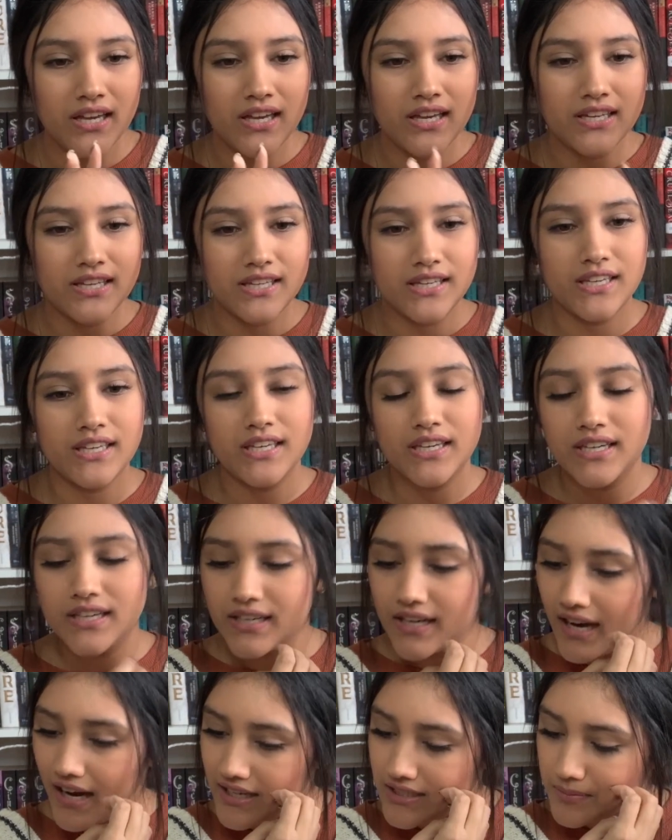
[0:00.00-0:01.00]
he
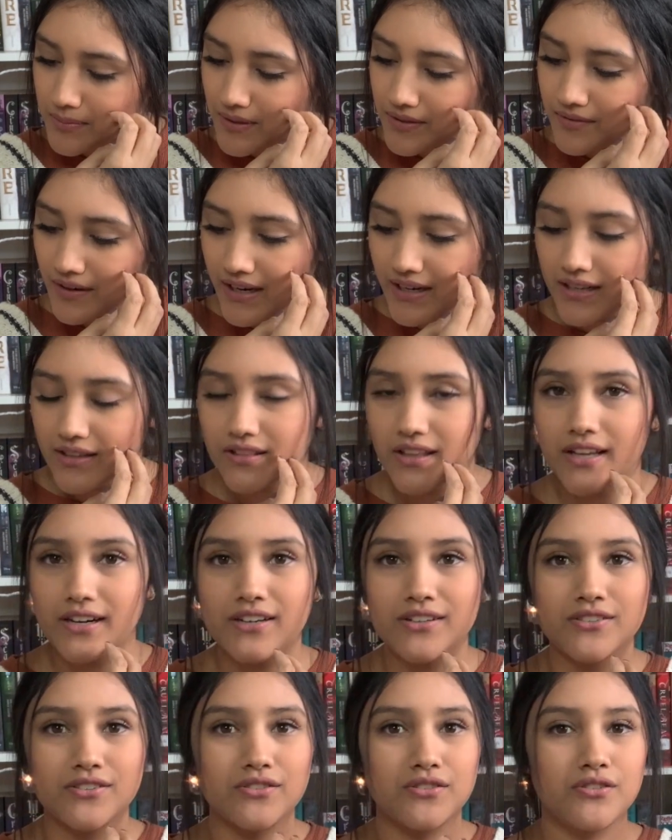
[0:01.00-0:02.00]
has been writing
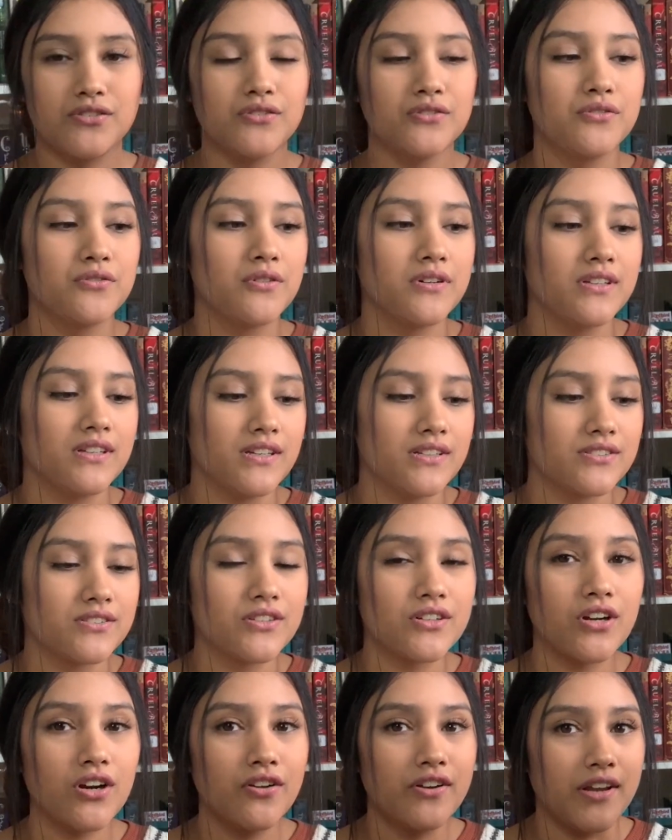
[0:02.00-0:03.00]
letters to this
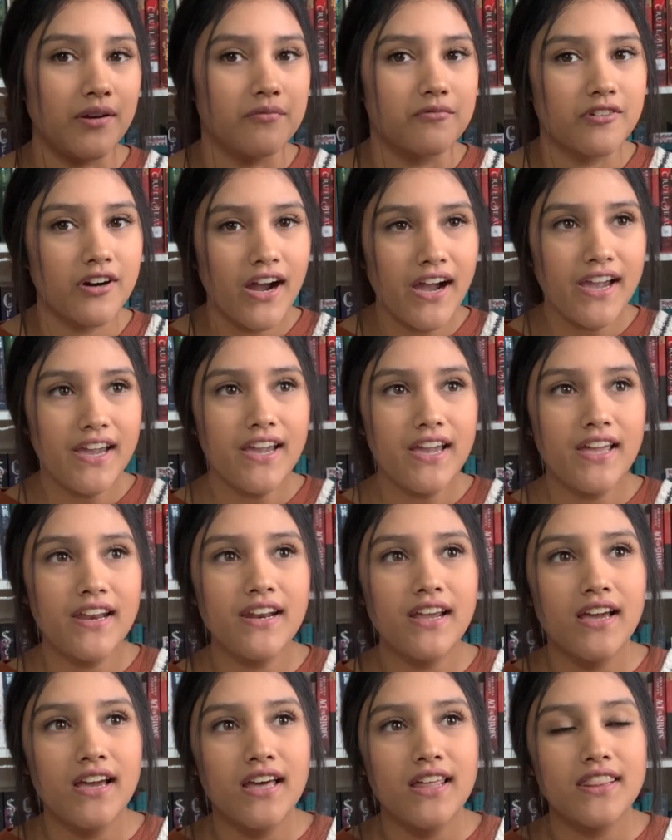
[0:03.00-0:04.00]
girl named Ryan.